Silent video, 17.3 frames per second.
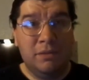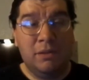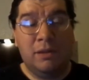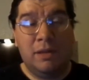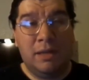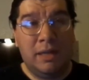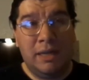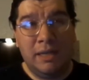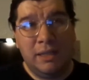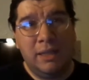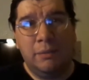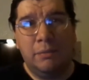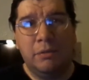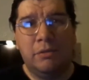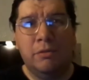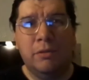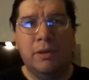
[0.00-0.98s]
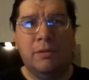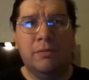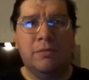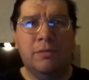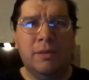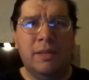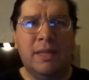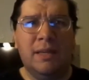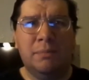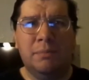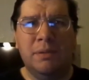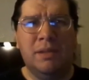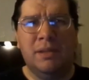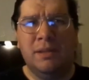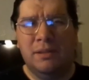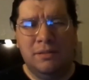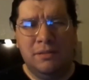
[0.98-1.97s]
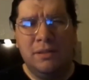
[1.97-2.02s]
So I, I give her credit for that
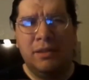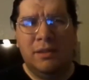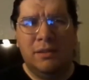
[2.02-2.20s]
because,